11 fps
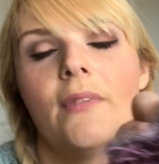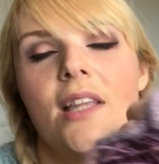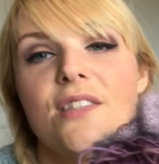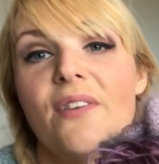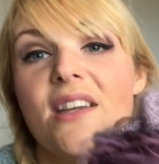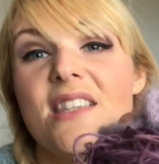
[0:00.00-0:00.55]
It's a
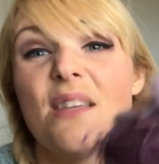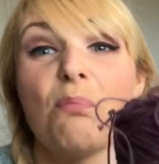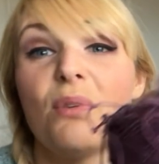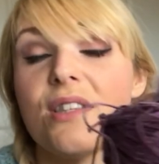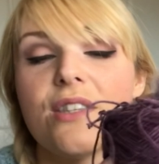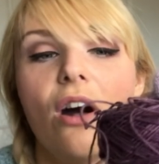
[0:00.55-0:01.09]
very
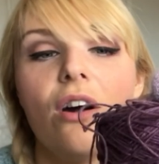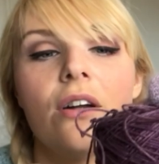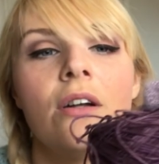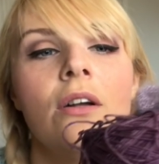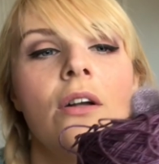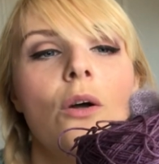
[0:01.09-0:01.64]
simple sock
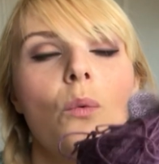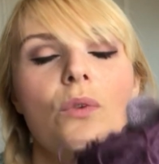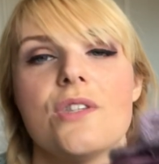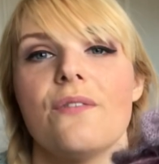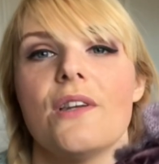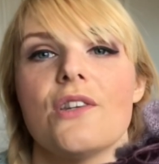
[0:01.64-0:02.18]
once
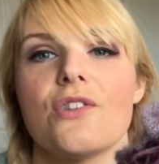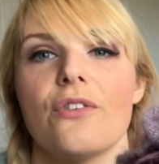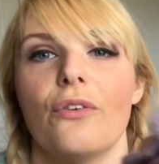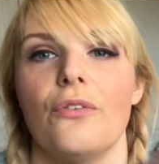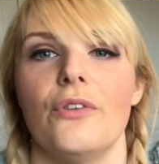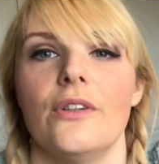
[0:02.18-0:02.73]
you finish the
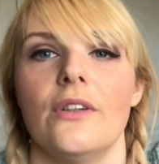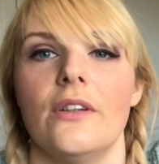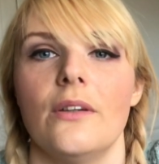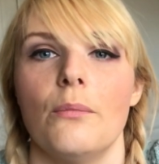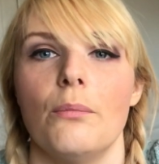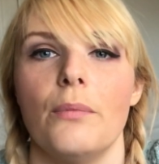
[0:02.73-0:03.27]
ruffle,
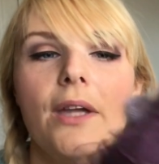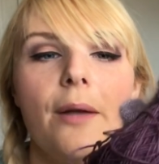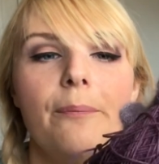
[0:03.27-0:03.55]
but yeah,